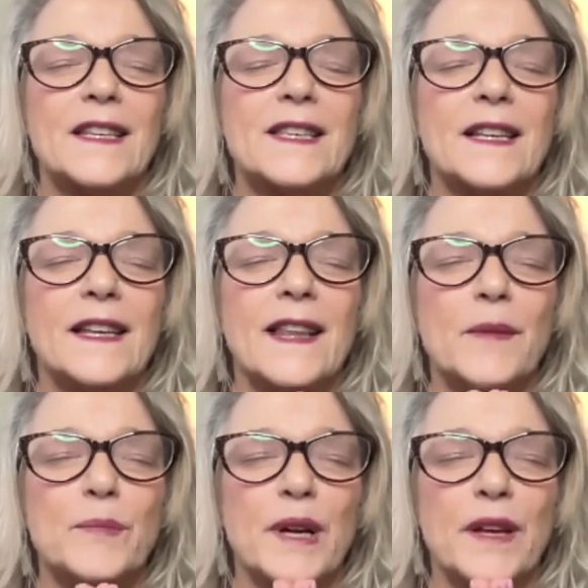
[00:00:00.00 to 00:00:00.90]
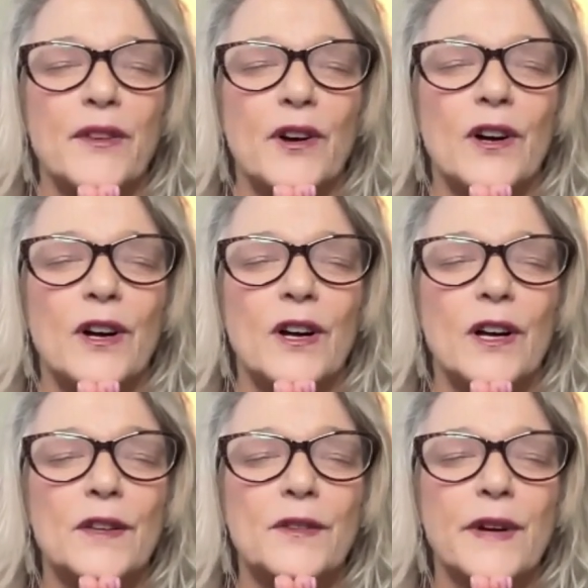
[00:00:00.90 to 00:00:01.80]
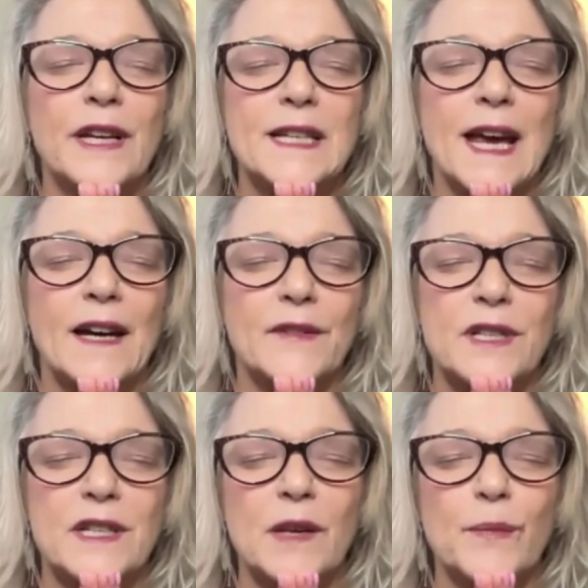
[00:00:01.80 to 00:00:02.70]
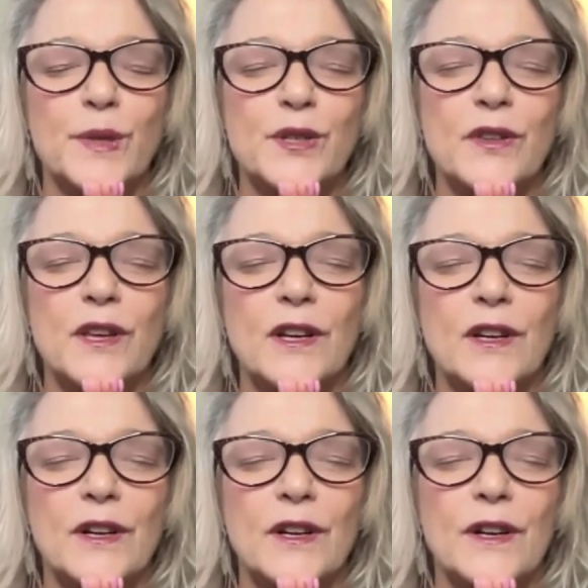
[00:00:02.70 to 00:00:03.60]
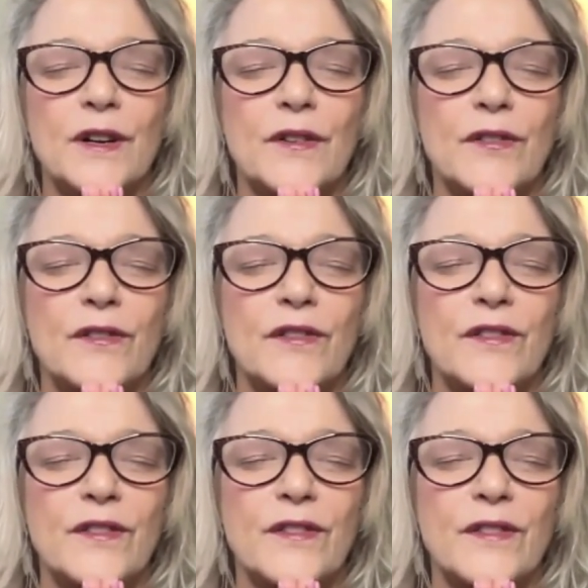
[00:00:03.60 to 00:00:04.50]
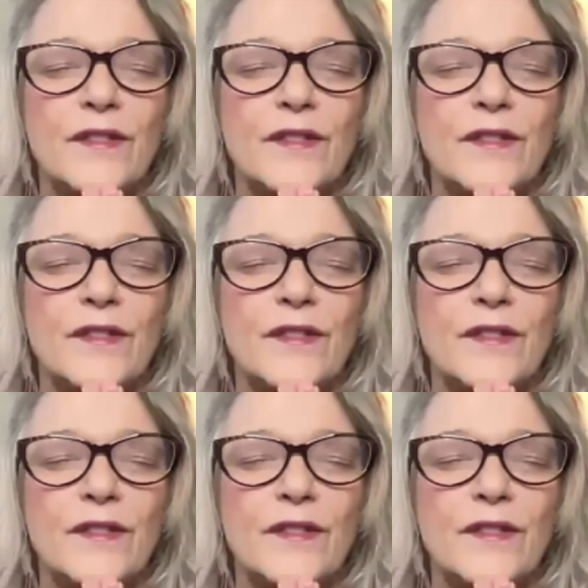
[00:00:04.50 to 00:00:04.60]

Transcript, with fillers: sending that breath all the way down deep into the earth.